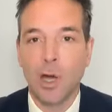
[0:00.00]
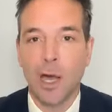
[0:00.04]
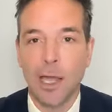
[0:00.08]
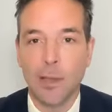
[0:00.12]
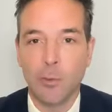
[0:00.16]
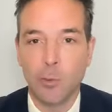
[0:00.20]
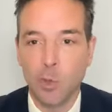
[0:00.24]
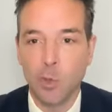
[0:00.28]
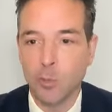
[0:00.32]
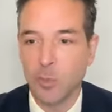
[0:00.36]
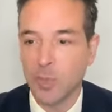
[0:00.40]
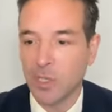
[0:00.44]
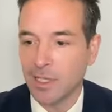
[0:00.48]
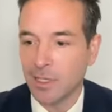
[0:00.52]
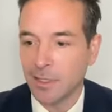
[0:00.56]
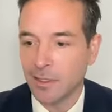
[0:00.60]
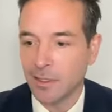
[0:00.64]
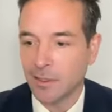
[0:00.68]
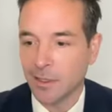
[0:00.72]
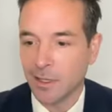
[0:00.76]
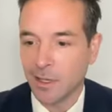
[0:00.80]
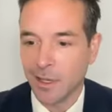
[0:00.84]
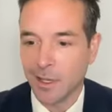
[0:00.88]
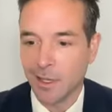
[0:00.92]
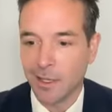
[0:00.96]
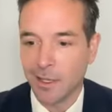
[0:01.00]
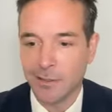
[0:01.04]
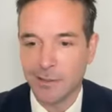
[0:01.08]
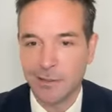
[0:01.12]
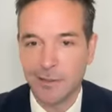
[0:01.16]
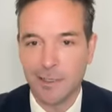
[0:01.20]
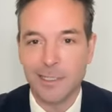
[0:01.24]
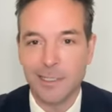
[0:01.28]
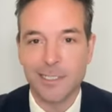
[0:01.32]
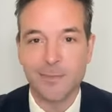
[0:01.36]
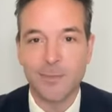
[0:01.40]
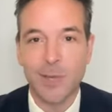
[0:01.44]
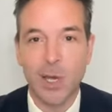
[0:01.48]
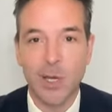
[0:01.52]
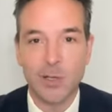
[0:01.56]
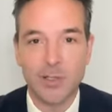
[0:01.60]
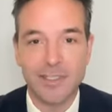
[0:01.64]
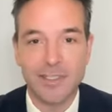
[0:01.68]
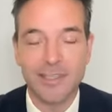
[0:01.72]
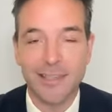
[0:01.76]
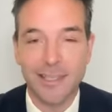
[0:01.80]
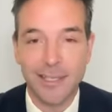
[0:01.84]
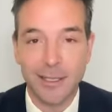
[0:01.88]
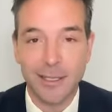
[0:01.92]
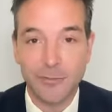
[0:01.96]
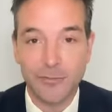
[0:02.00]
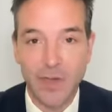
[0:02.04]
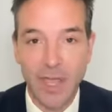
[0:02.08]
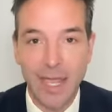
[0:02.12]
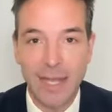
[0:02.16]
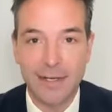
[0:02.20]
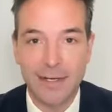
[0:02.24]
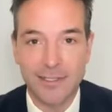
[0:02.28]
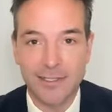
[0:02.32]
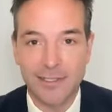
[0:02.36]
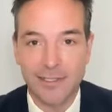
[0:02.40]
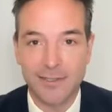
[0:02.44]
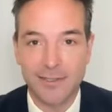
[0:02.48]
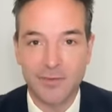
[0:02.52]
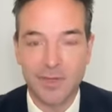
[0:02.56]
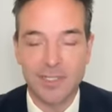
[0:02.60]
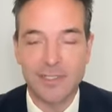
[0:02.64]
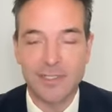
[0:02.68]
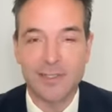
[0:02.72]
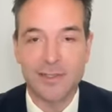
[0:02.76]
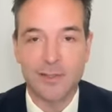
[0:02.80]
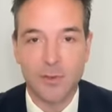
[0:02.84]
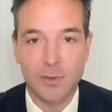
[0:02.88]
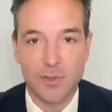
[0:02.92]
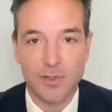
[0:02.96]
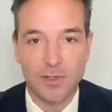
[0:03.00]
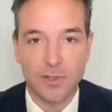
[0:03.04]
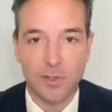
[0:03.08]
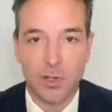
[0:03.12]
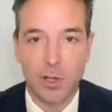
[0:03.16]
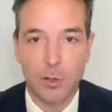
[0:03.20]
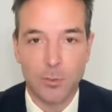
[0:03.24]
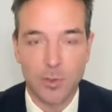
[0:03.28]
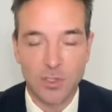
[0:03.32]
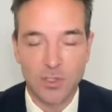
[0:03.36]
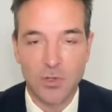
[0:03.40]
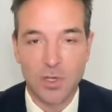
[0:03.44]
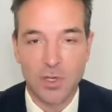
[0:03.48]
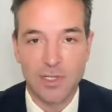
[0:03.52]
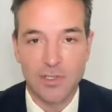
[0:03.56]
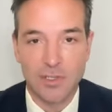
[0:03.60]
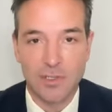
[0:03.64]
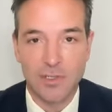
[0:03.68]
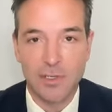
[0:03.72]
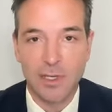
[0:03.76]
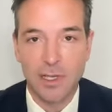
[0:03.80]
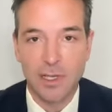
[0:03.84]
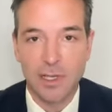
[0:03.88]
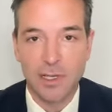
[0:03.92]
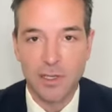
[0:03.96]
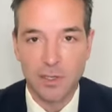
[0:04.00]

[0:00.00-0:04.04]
I will be espousing the advantages of institutional arbitration,